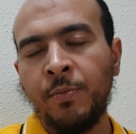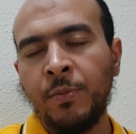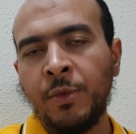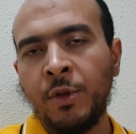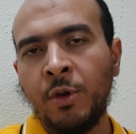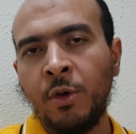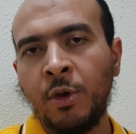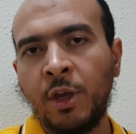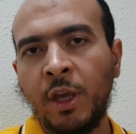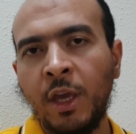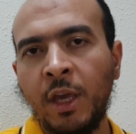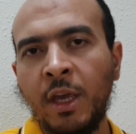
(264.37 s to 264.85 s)

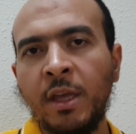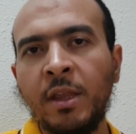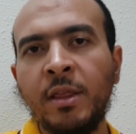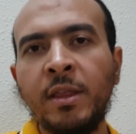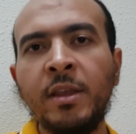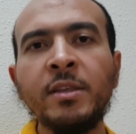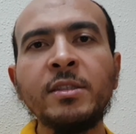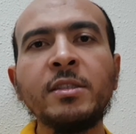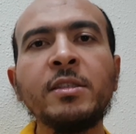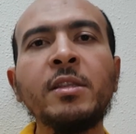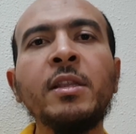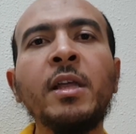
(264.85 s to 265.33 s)
Okay,
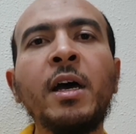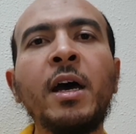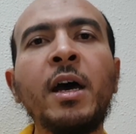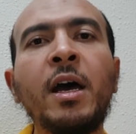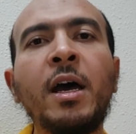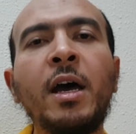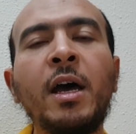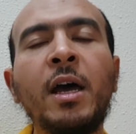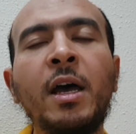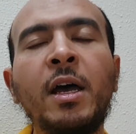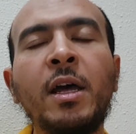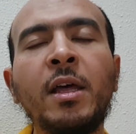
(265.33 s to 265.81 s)
this
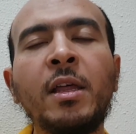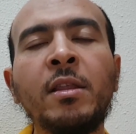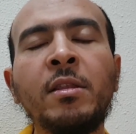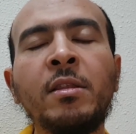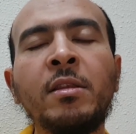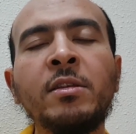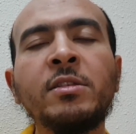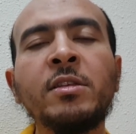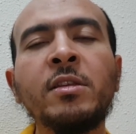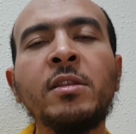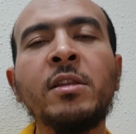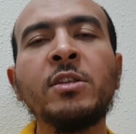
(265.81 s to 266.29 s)

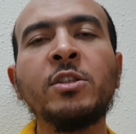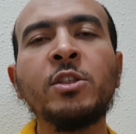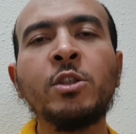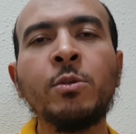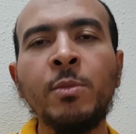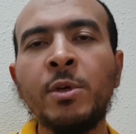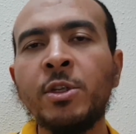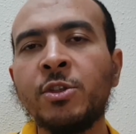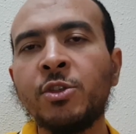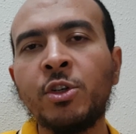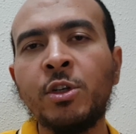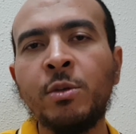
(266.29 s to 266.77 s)
is the
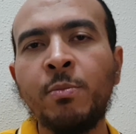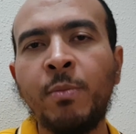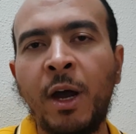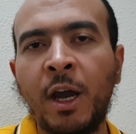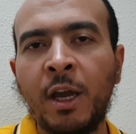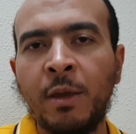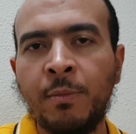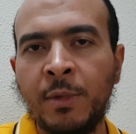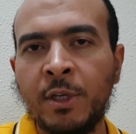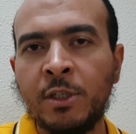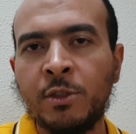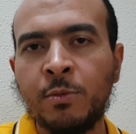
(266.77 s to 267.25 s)
symmetry by
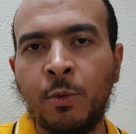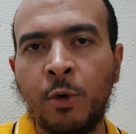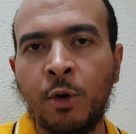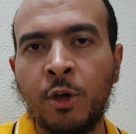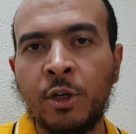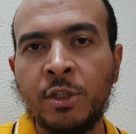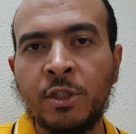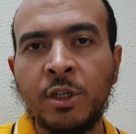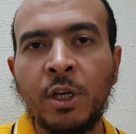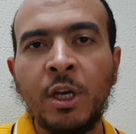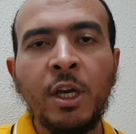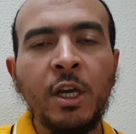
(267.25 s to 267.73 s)

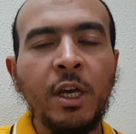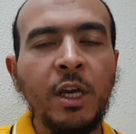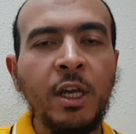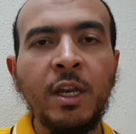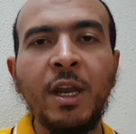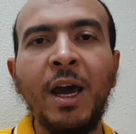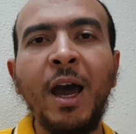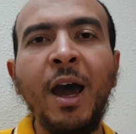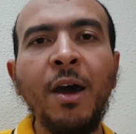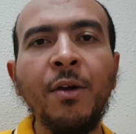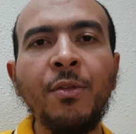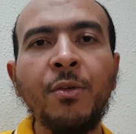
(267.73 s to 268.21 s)
midpoint. In
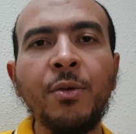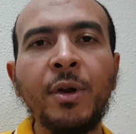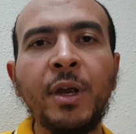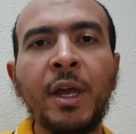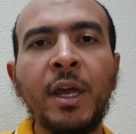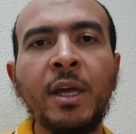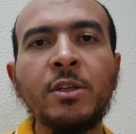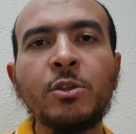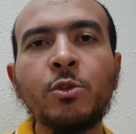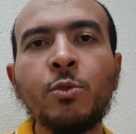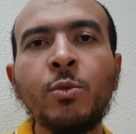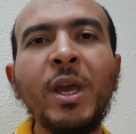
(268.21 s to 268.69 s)
other
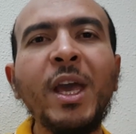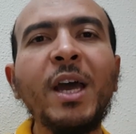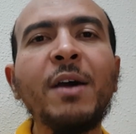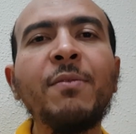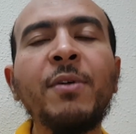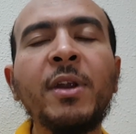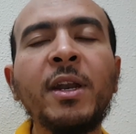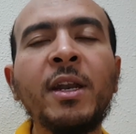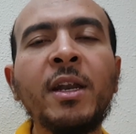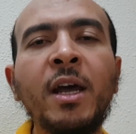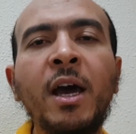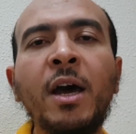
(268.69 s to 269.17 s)
hand, we have
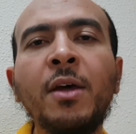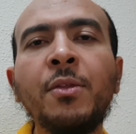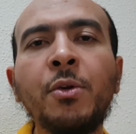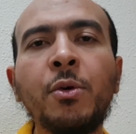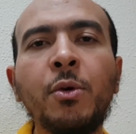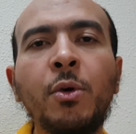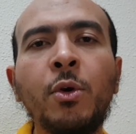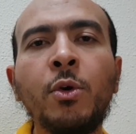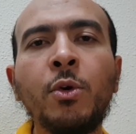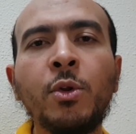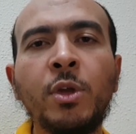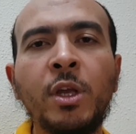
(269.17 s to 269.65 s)
another
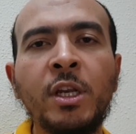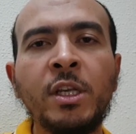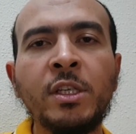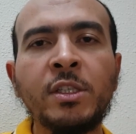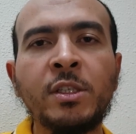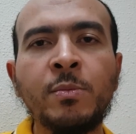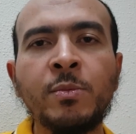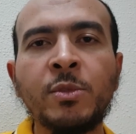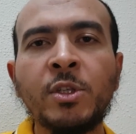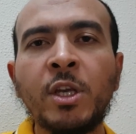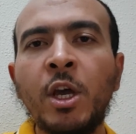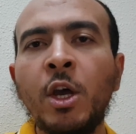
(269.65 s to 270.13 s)

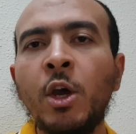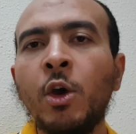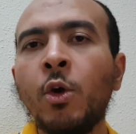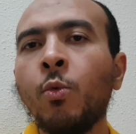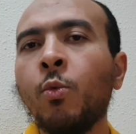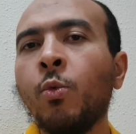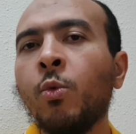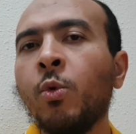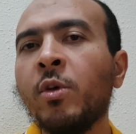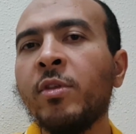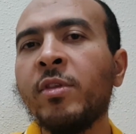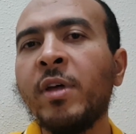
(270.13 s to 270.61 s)
organisms
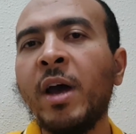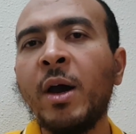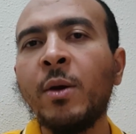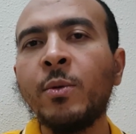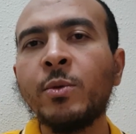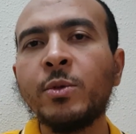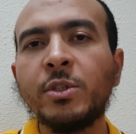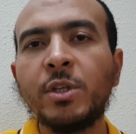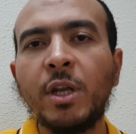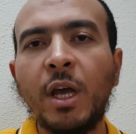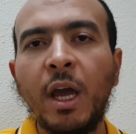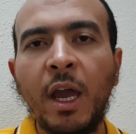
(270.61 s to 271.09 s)

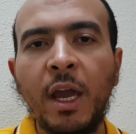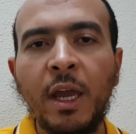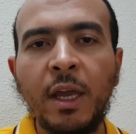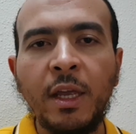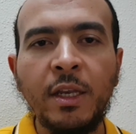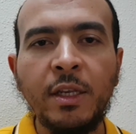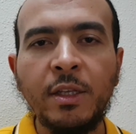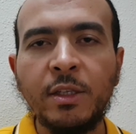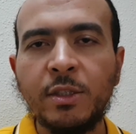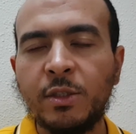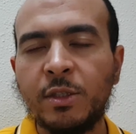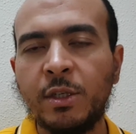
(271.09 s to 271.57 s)
without
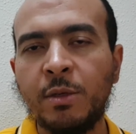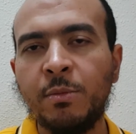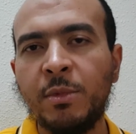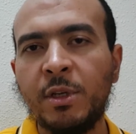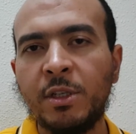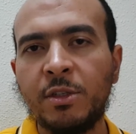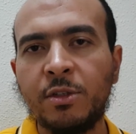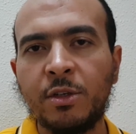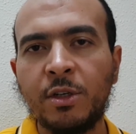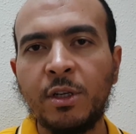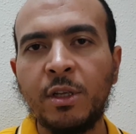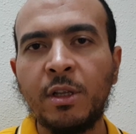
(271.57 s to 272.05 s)
any
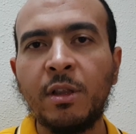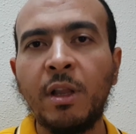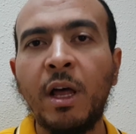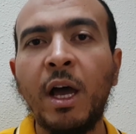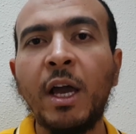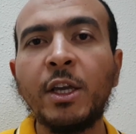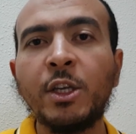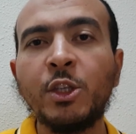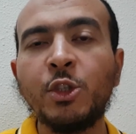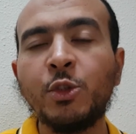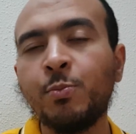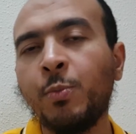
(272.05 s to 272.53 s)
symmetry,
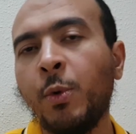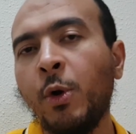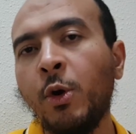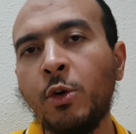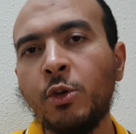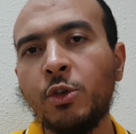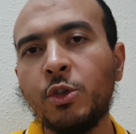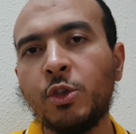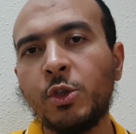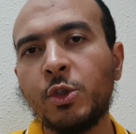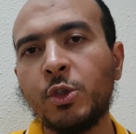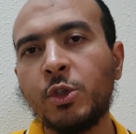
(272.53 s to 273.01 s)
like
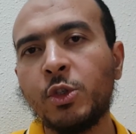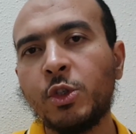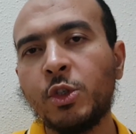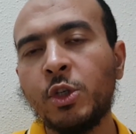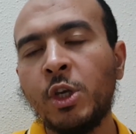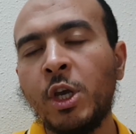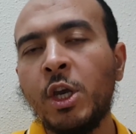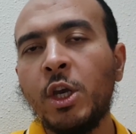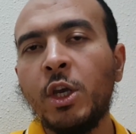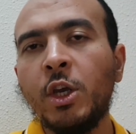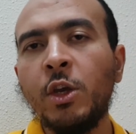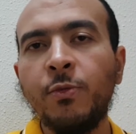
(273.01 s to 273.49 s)
sponges.
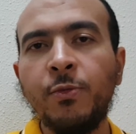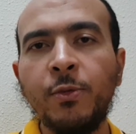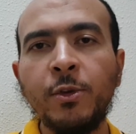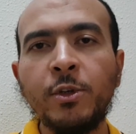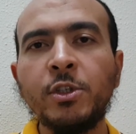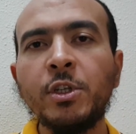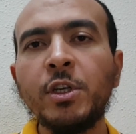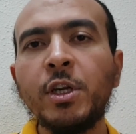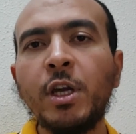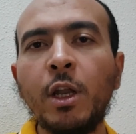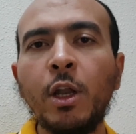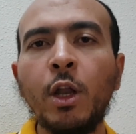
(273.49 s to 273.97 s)
If you
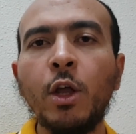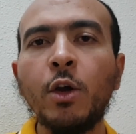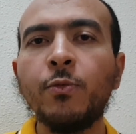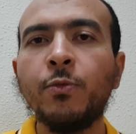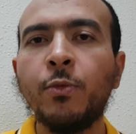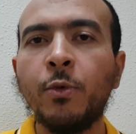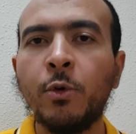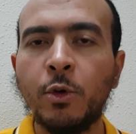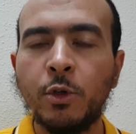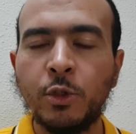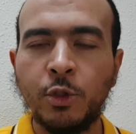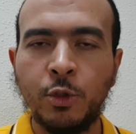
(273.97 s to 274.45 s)
take a look
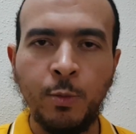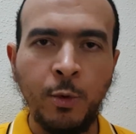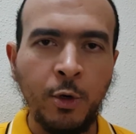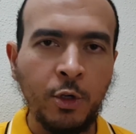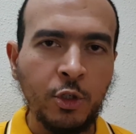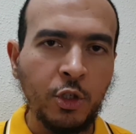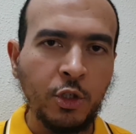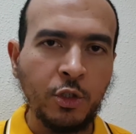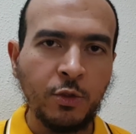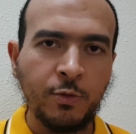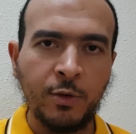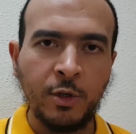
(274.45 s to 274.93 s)
for
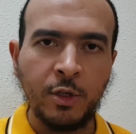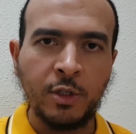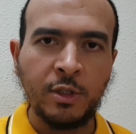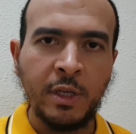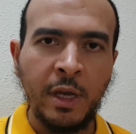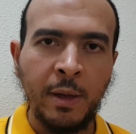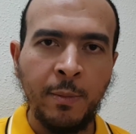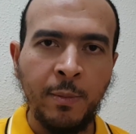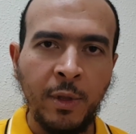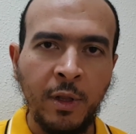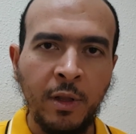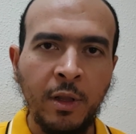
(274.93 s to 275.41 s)
sponges, for
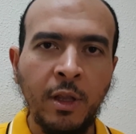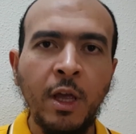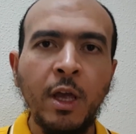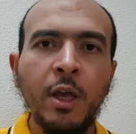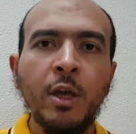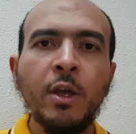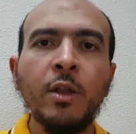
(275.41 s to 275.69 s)
example,